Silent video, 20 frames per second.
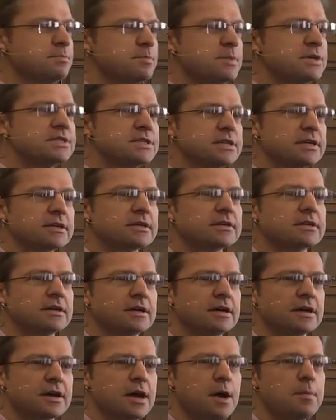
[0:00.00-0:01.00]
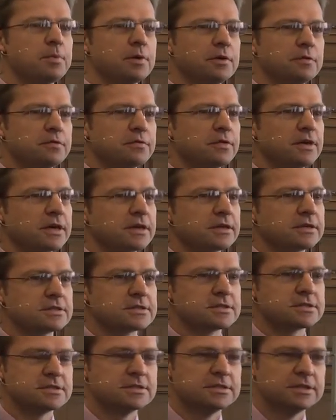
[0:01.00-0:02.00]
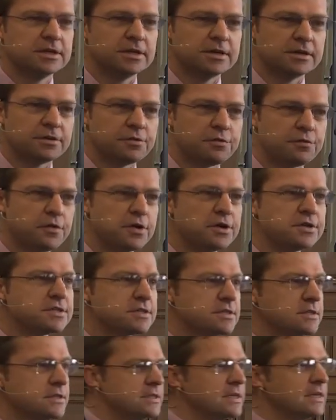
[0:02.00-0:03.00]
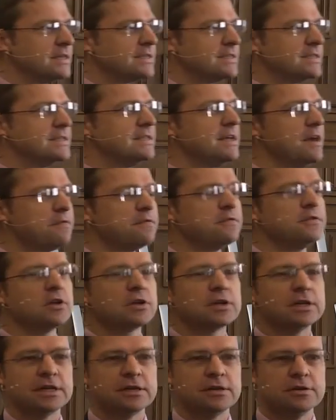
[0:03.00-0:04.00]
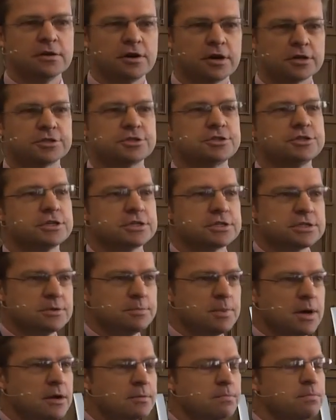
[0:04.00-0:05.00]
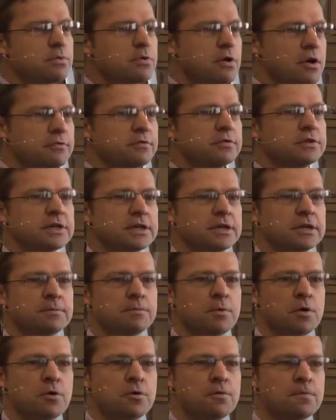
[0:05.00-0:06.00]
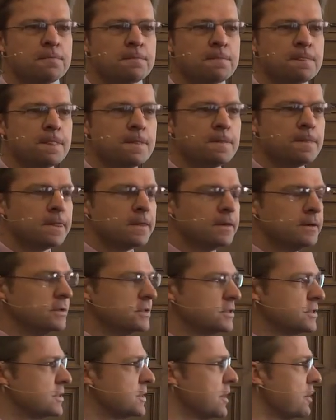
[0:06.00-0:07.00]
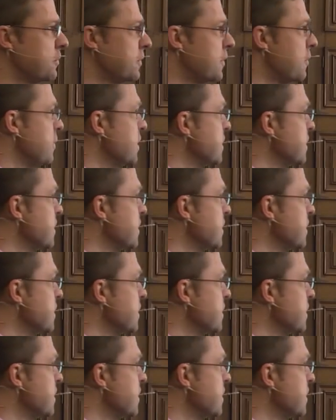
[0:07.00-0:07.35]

missing a couple of things. The first that it's definitely not just about profit anymore. So there